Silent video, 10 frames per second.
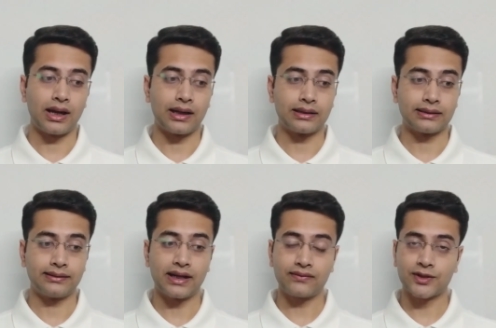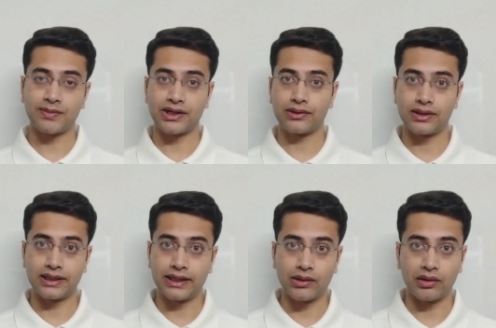And that was
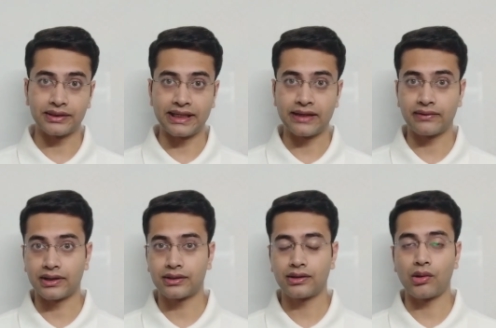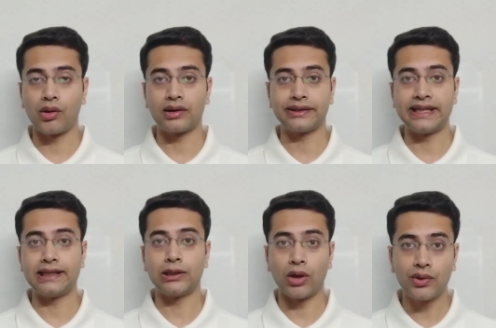particularly on the event called the
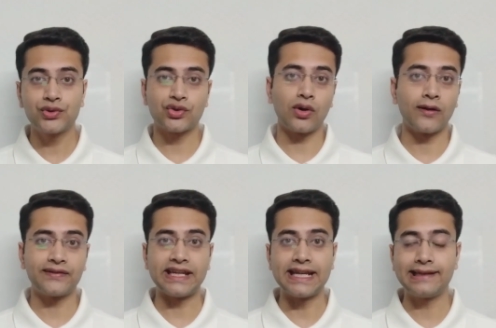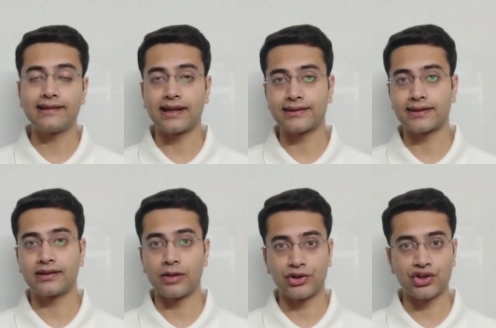launch of
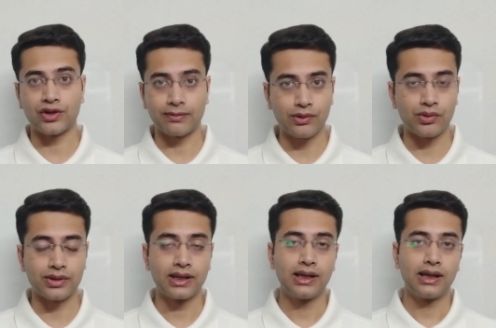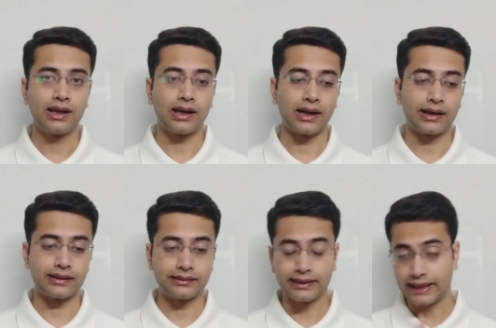EAT-Lancet Commission Report.
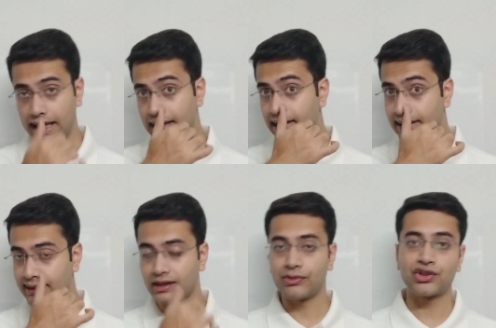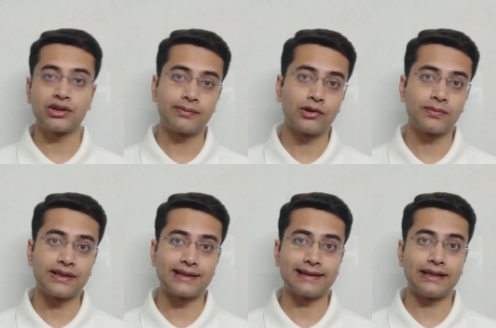And the EAT-Lancet Commission Report
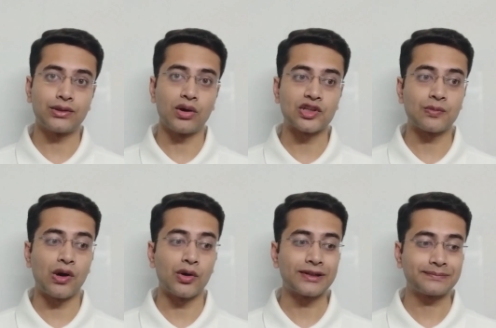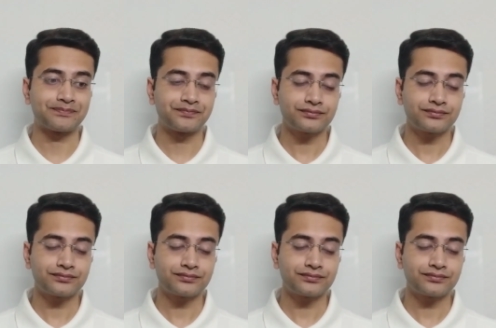basically talks about